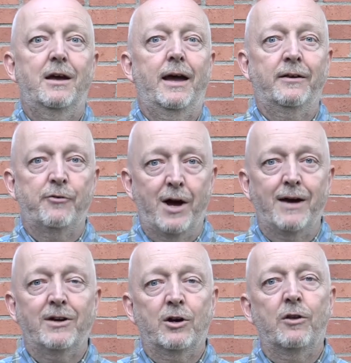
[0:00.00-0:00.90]
and
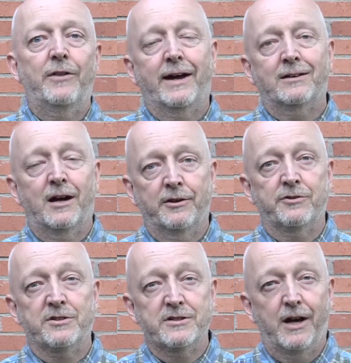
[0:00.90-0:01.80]
driving on that
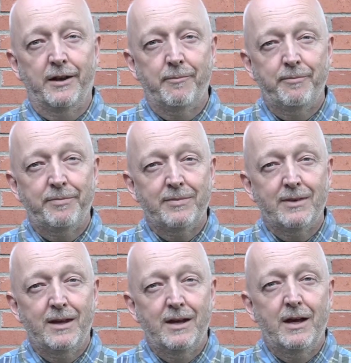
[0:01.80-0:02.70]
countryside.
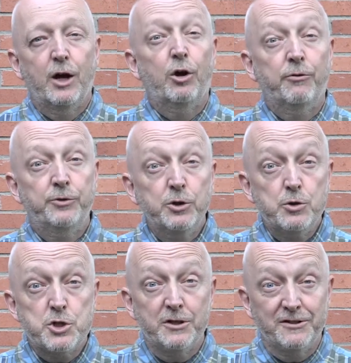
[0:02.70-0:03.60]

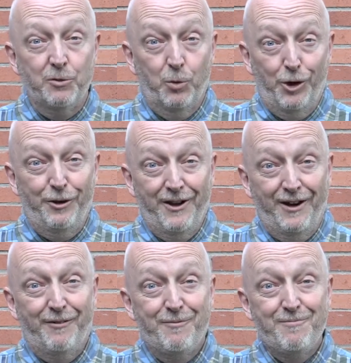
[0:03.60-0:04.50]
Confusion is the word there.